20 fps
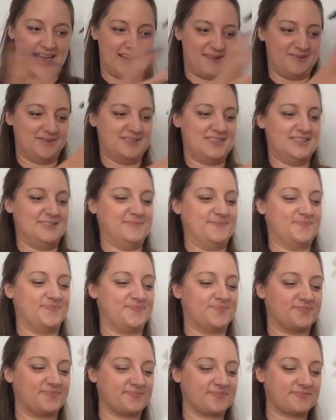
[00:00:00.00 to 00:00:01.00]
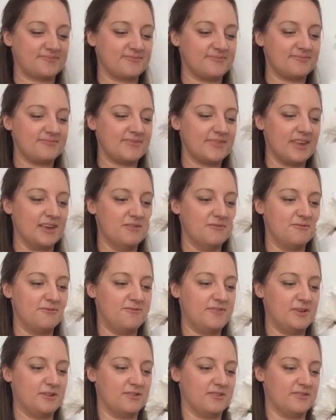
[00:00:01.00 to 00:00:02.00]
out and
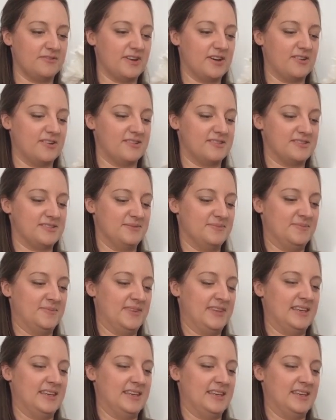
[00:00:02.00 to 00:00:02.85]
fill the vase.